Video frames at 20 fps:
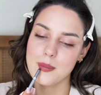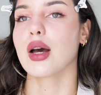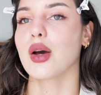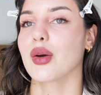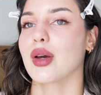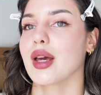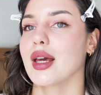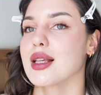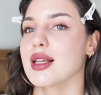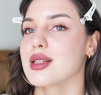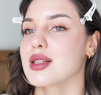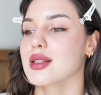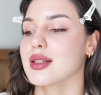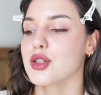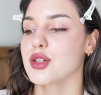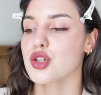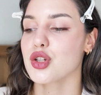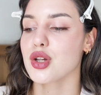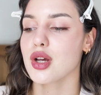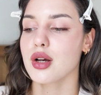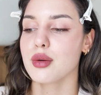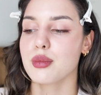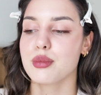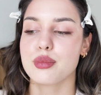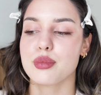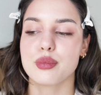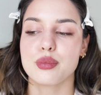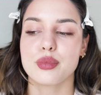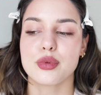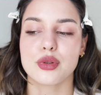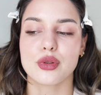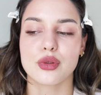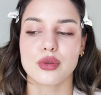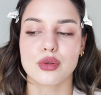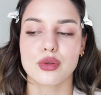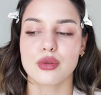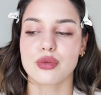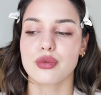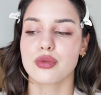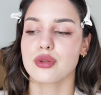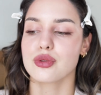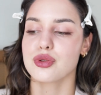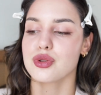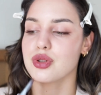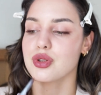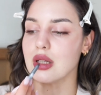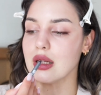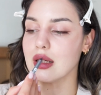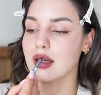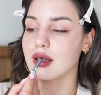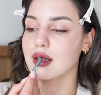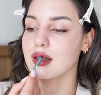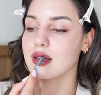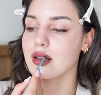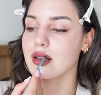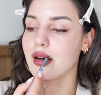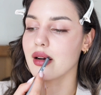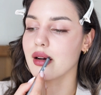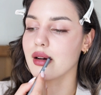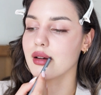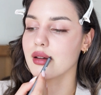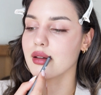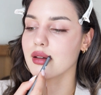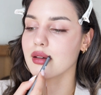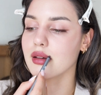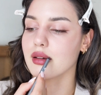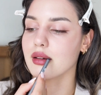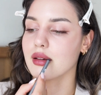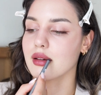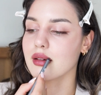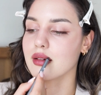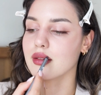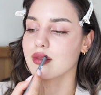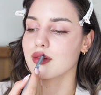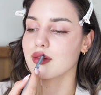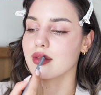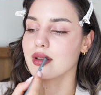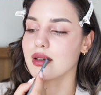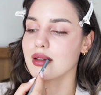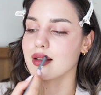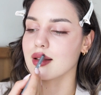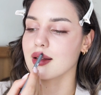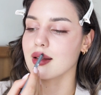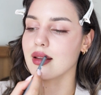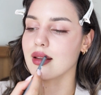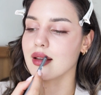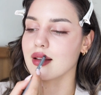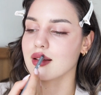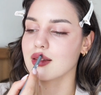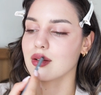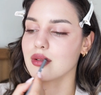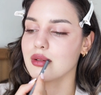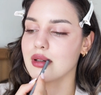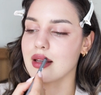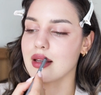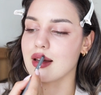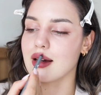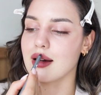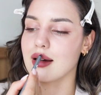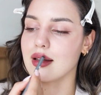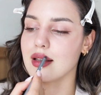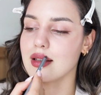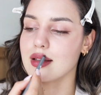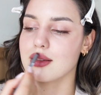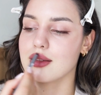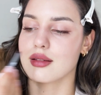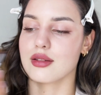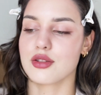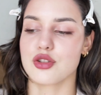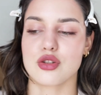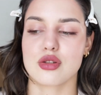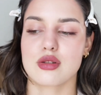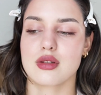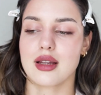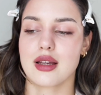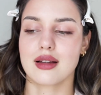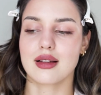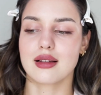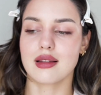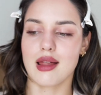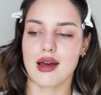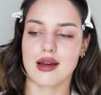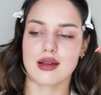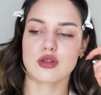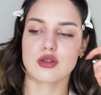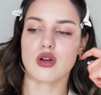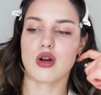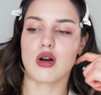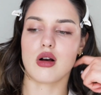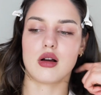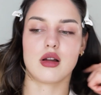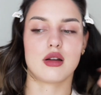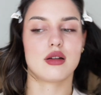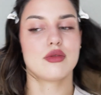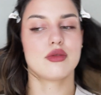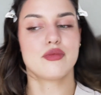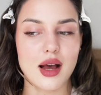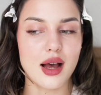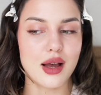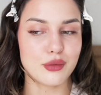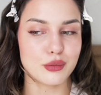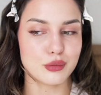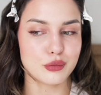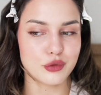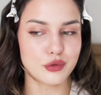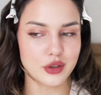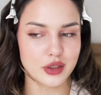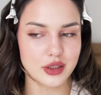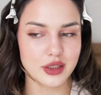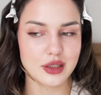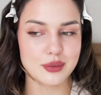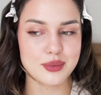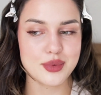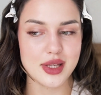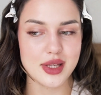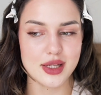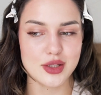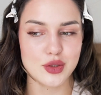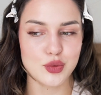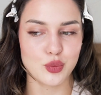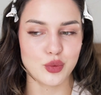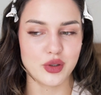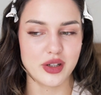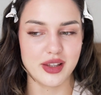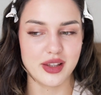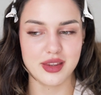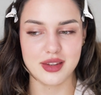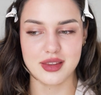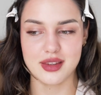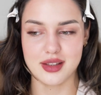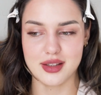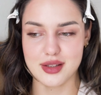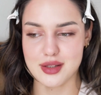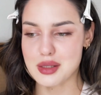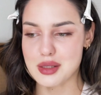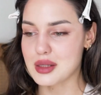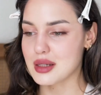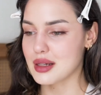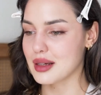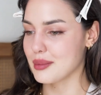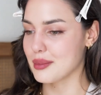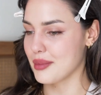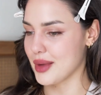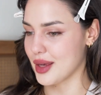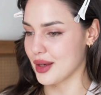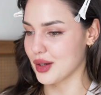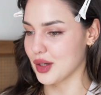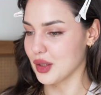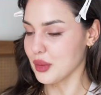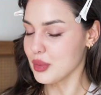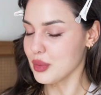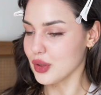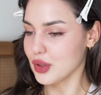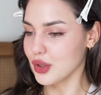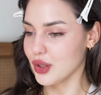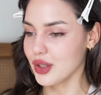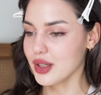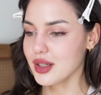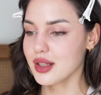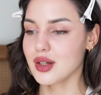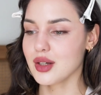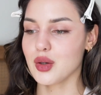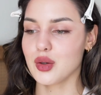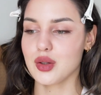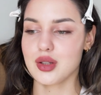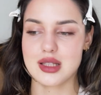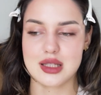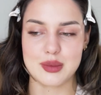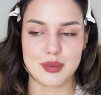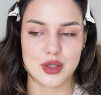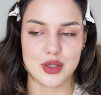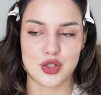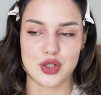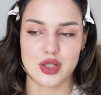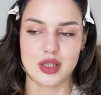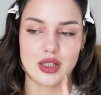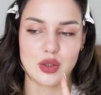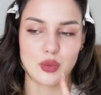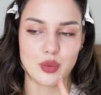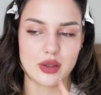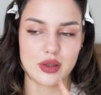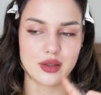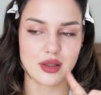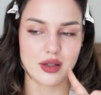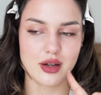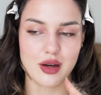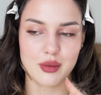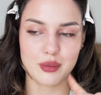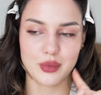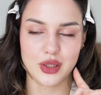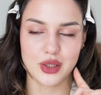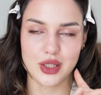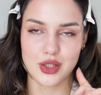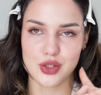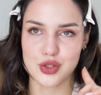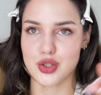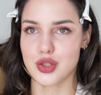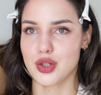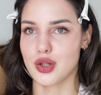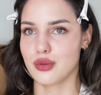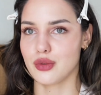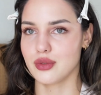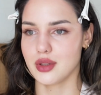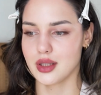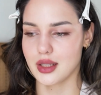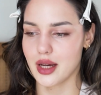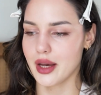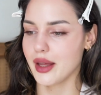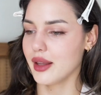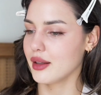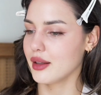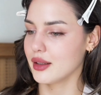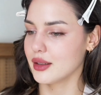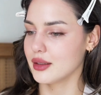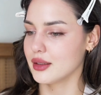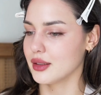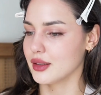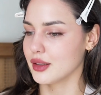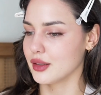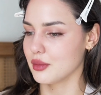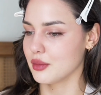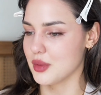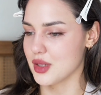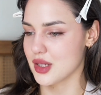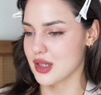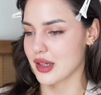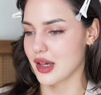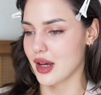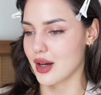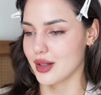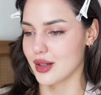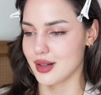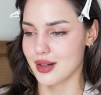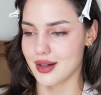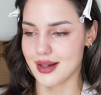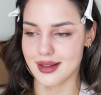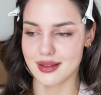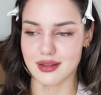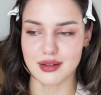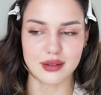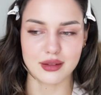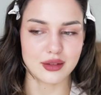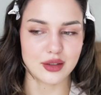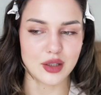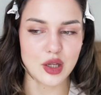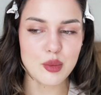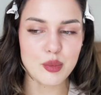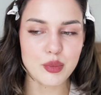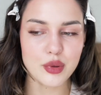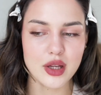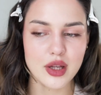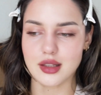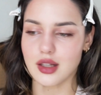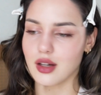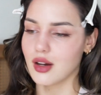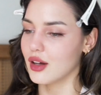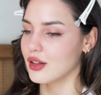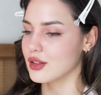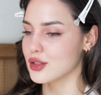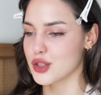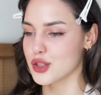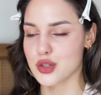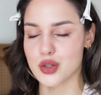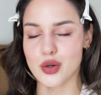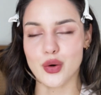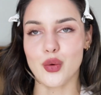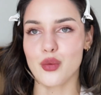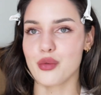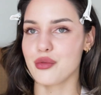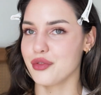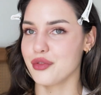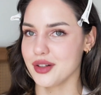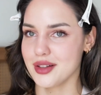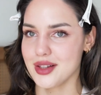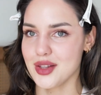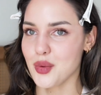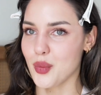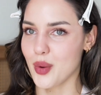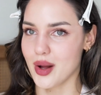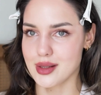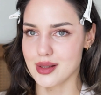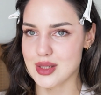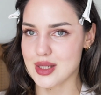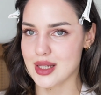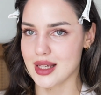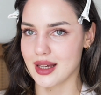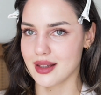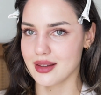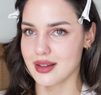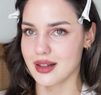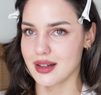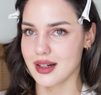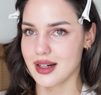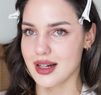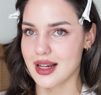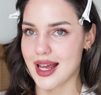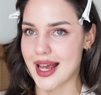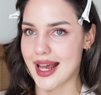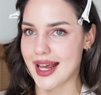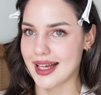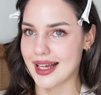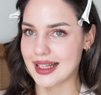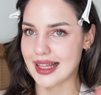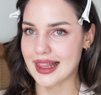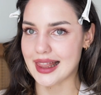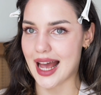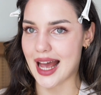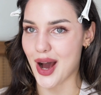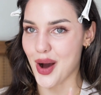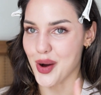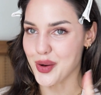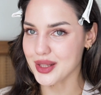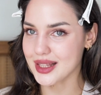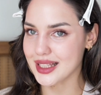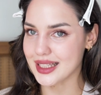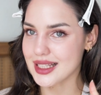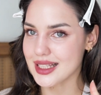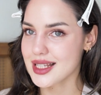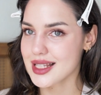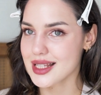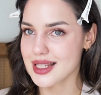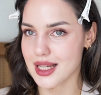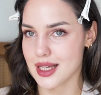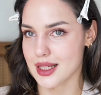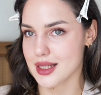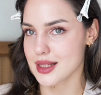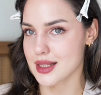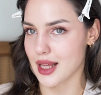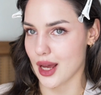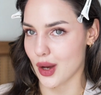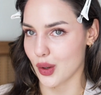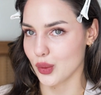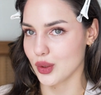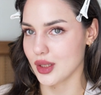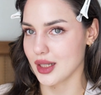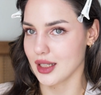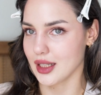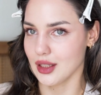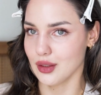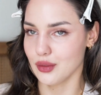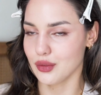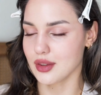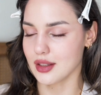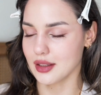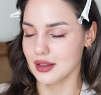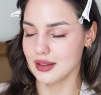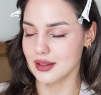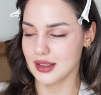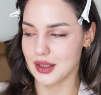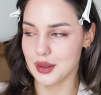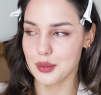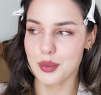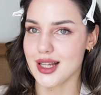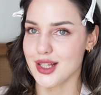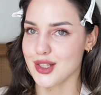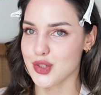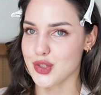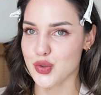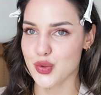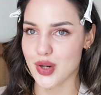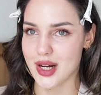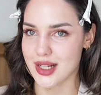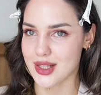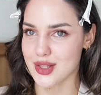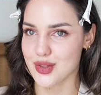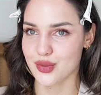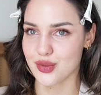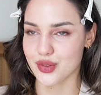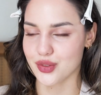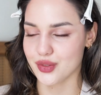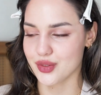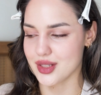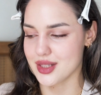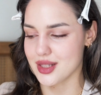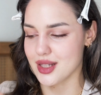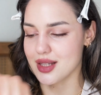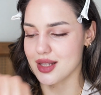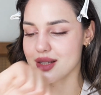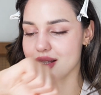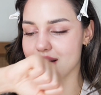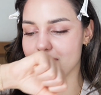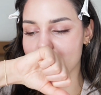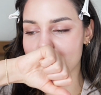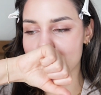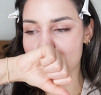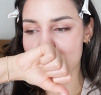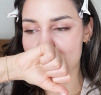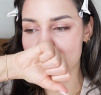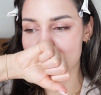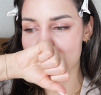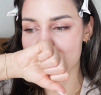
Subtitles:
Okay, such a beautiful shade. I really like the way it just like glides on. I'm really obsessed with this makeup look, especially with the combination of the eyeliner, the mascara, and the lip. The colors go really well together. And now let's test out if the lip is transfer resistant.